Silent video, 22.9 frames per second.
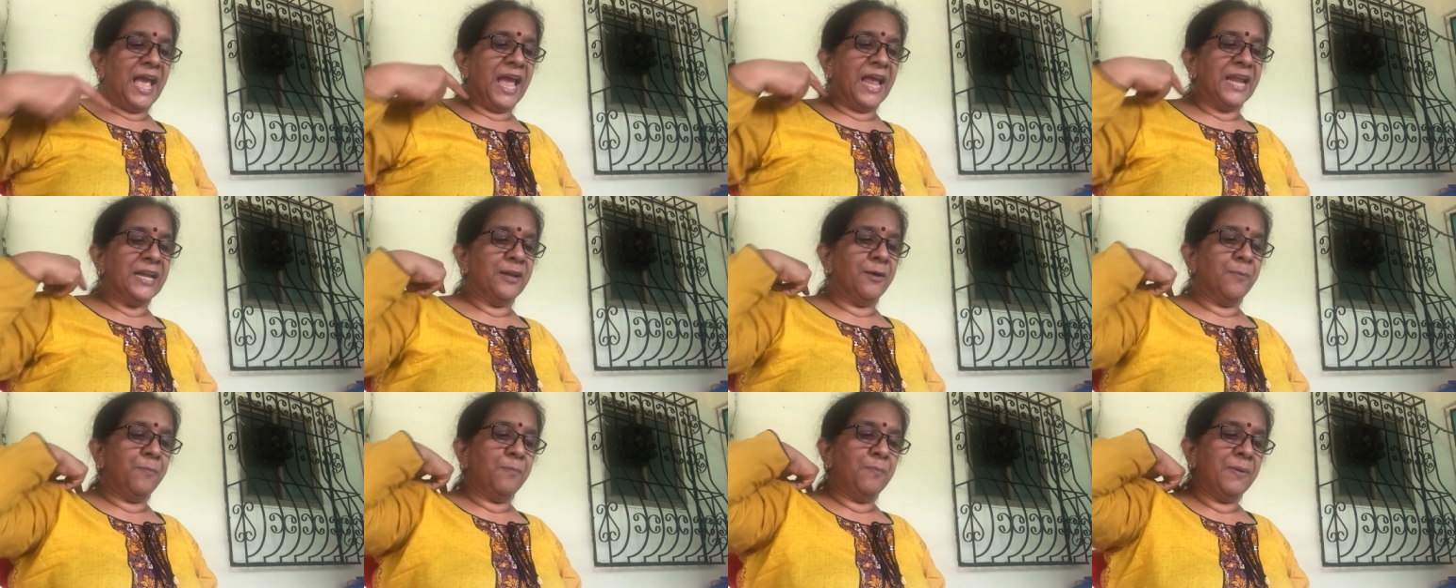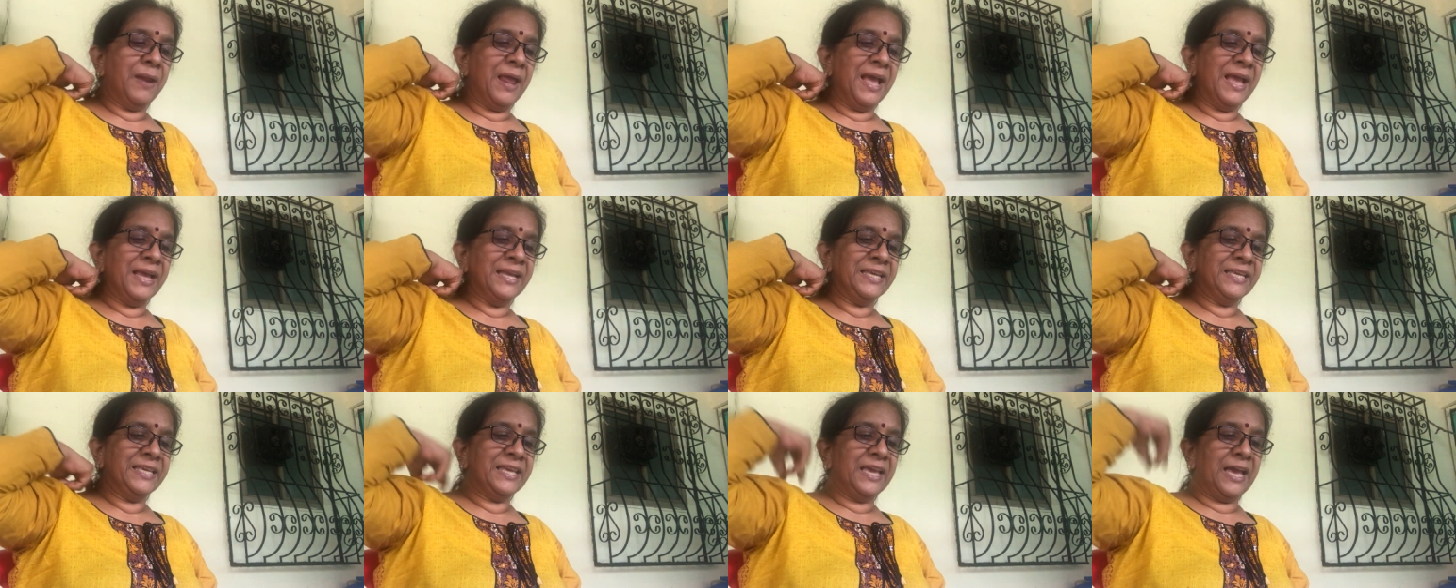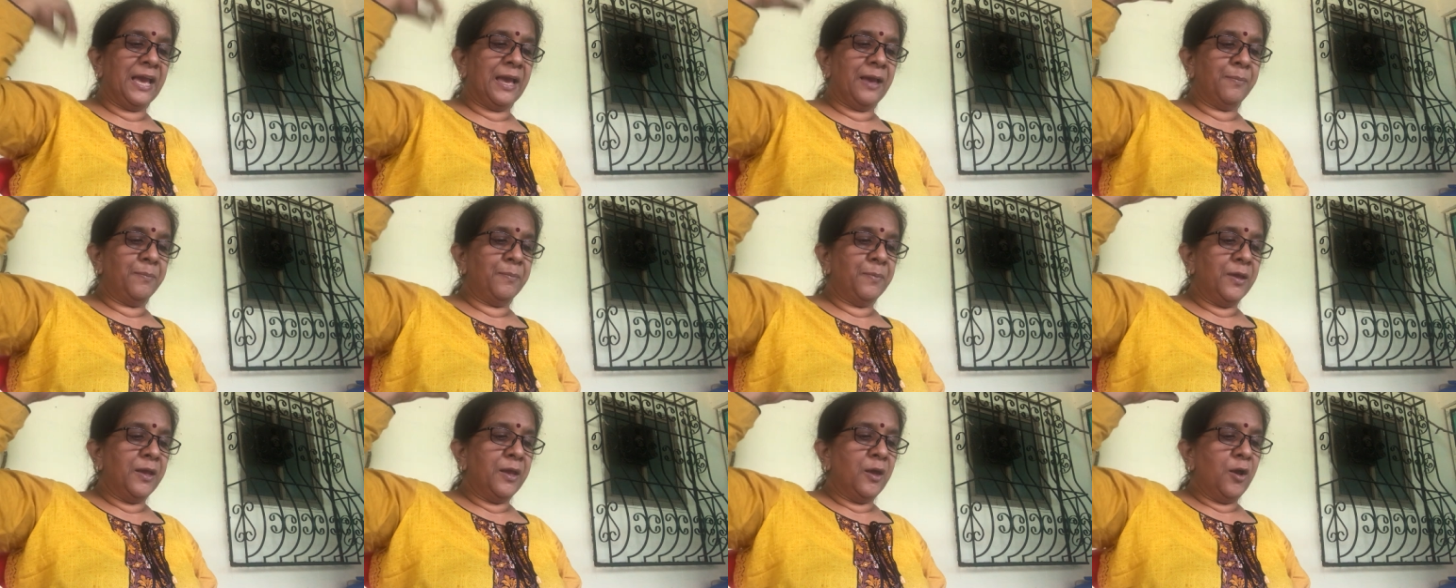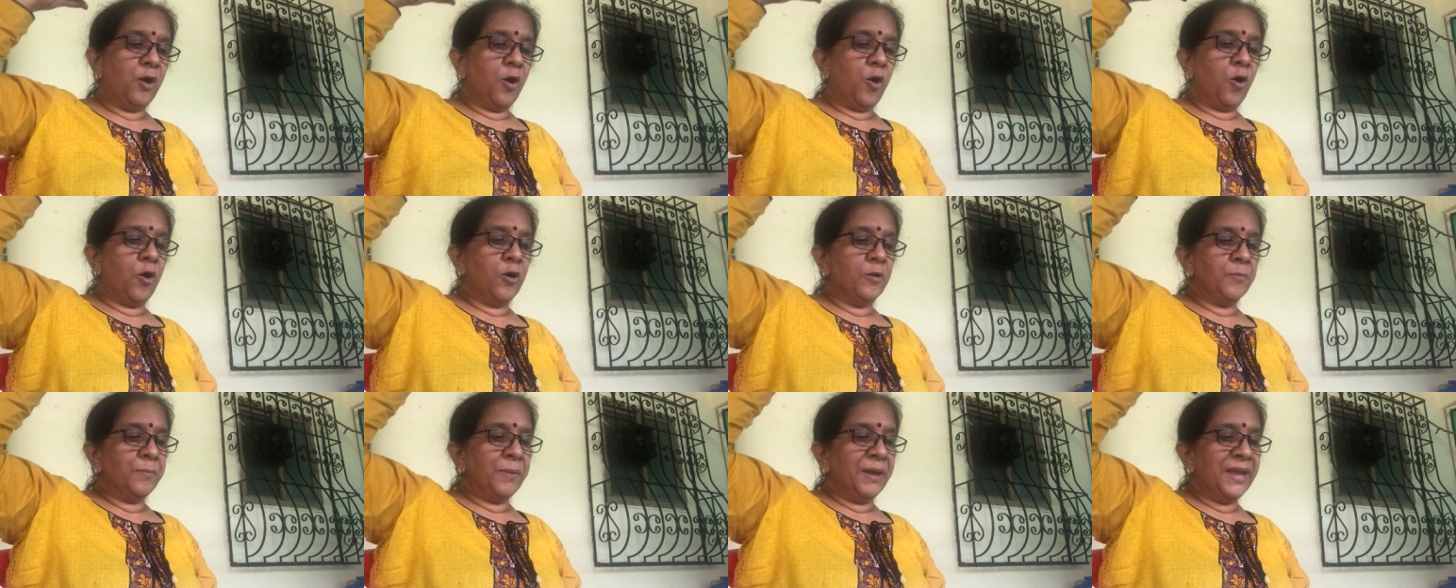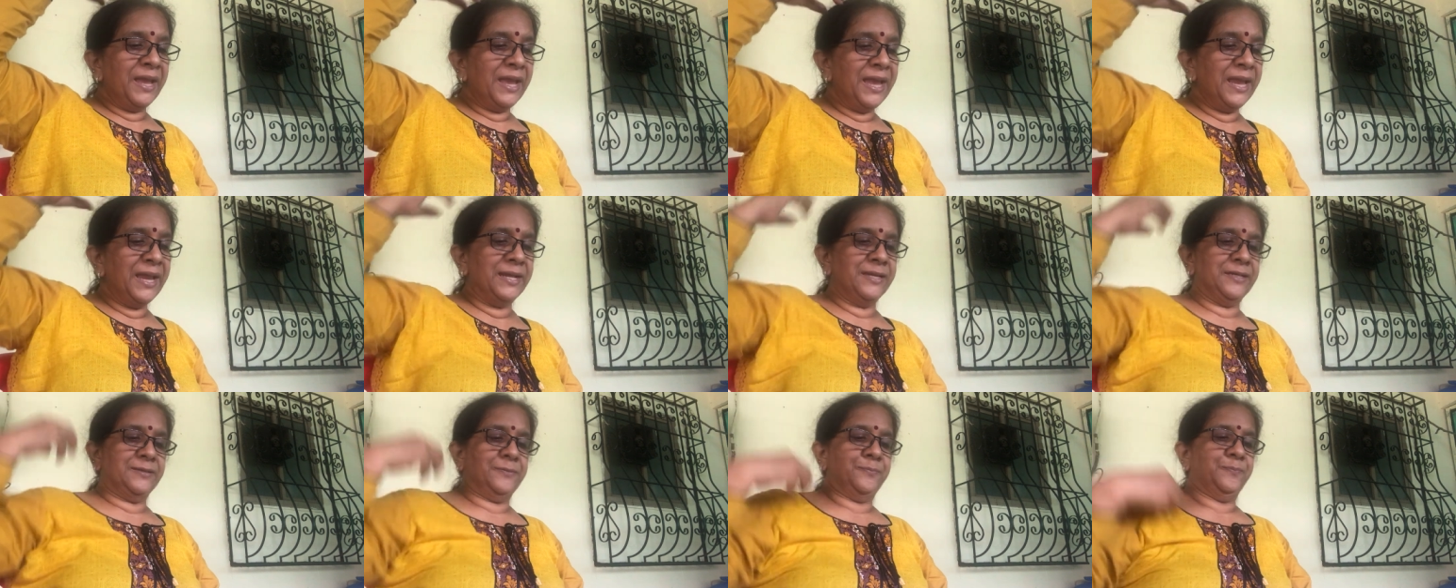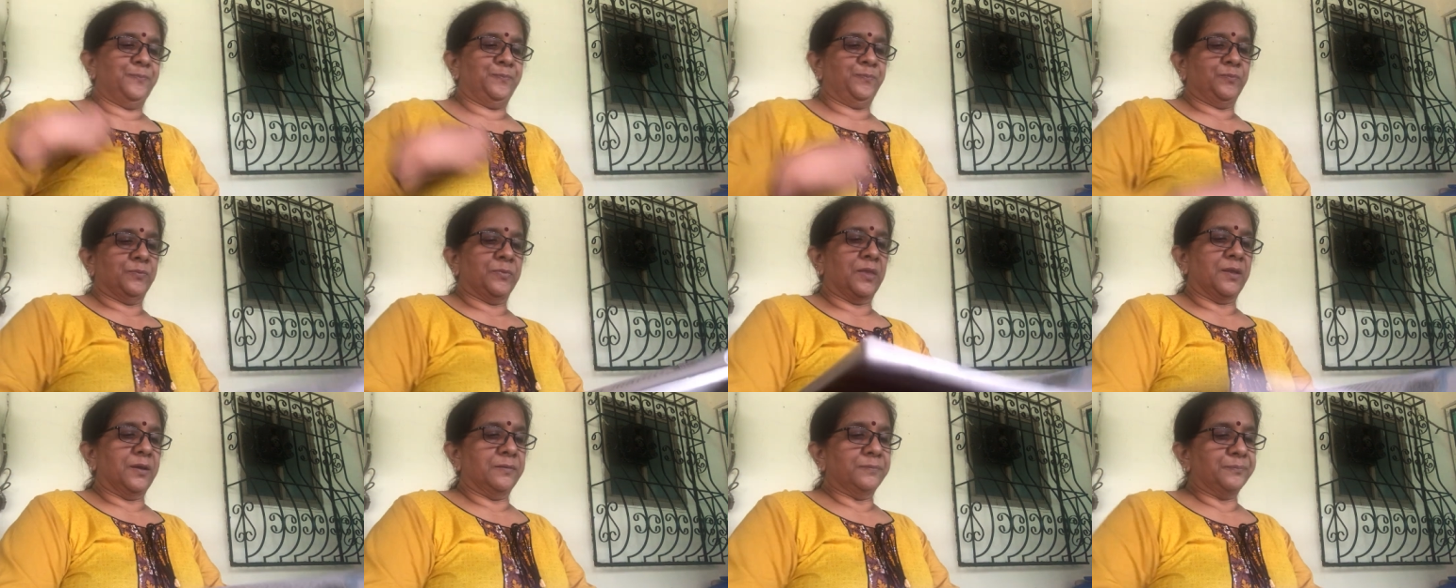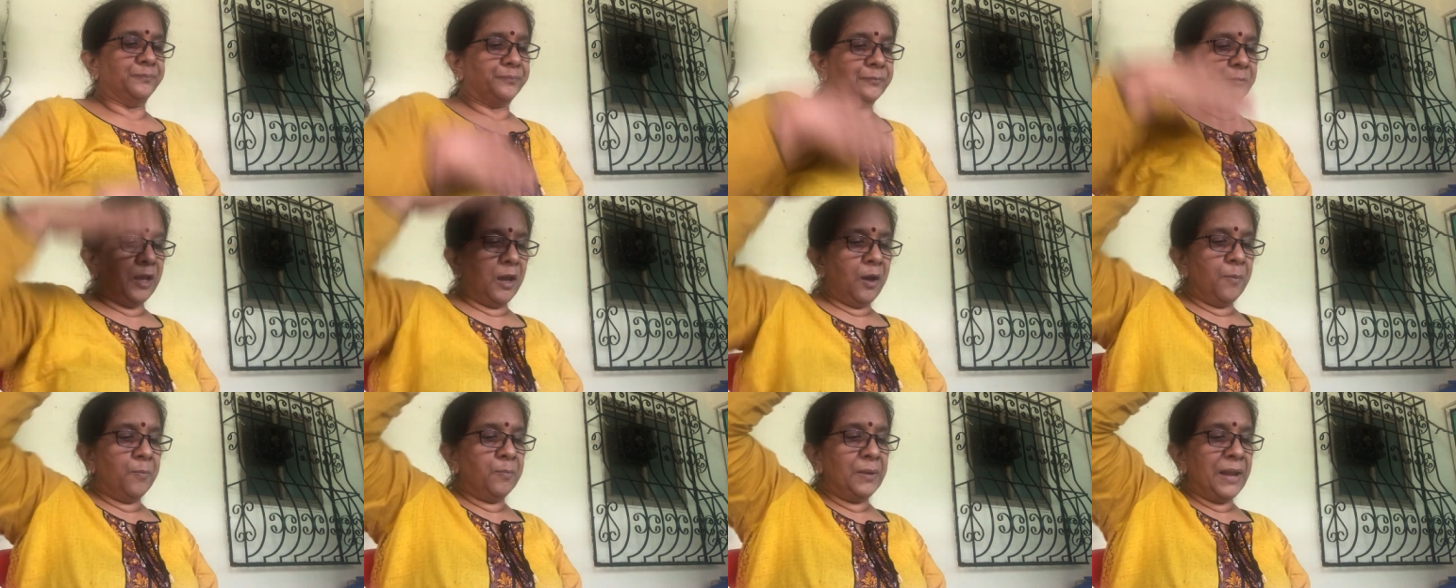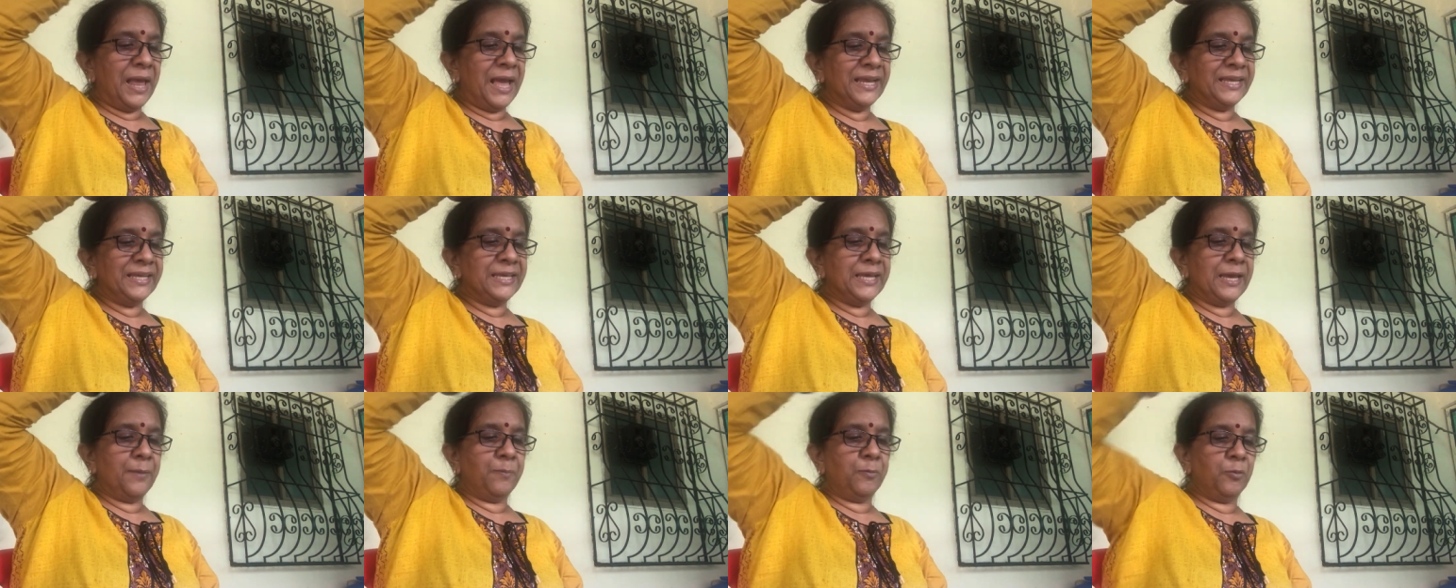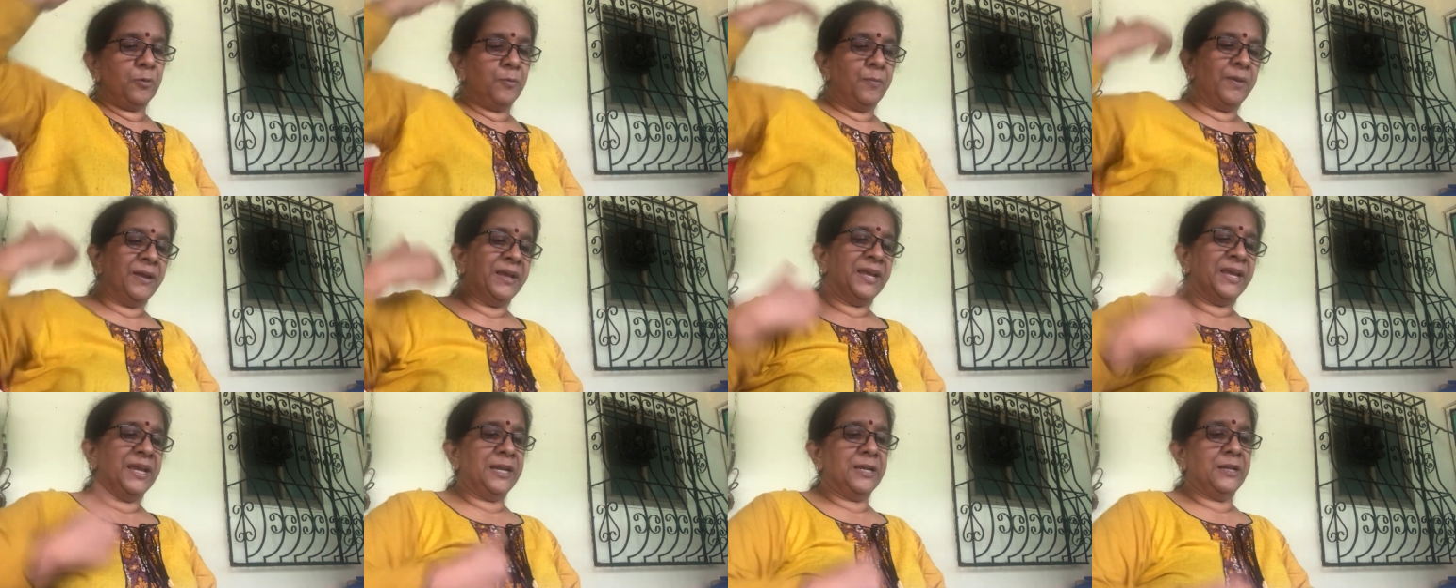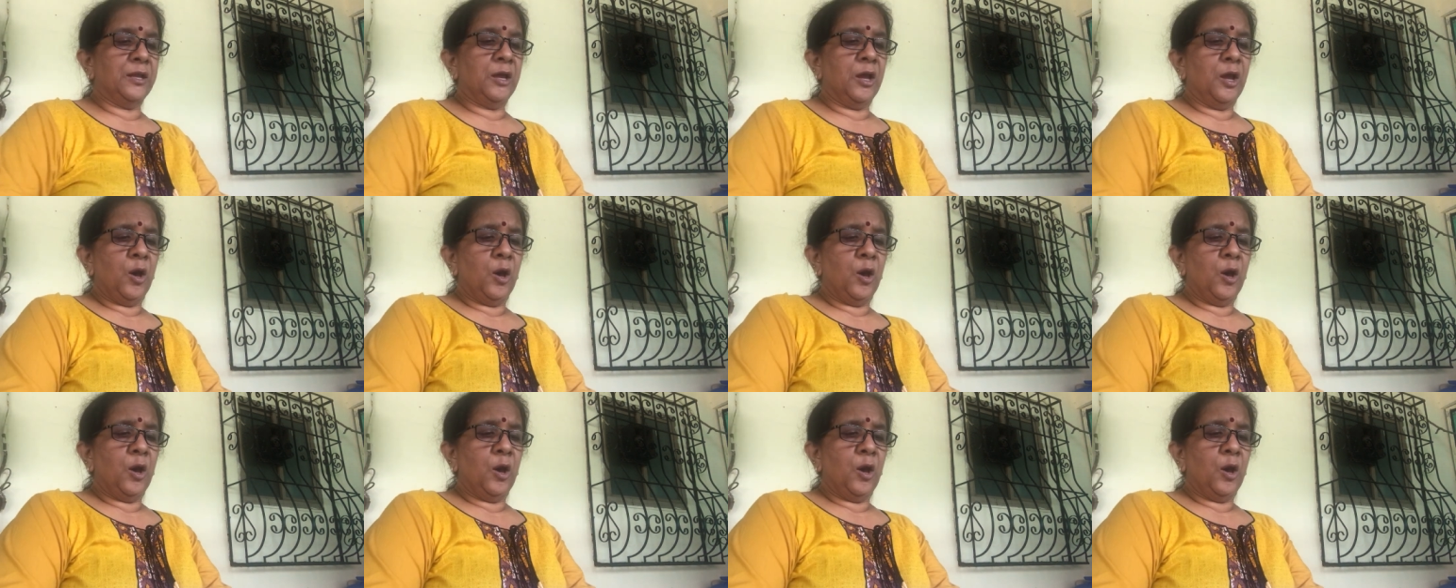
and a black cap on my head. A black cap on my head.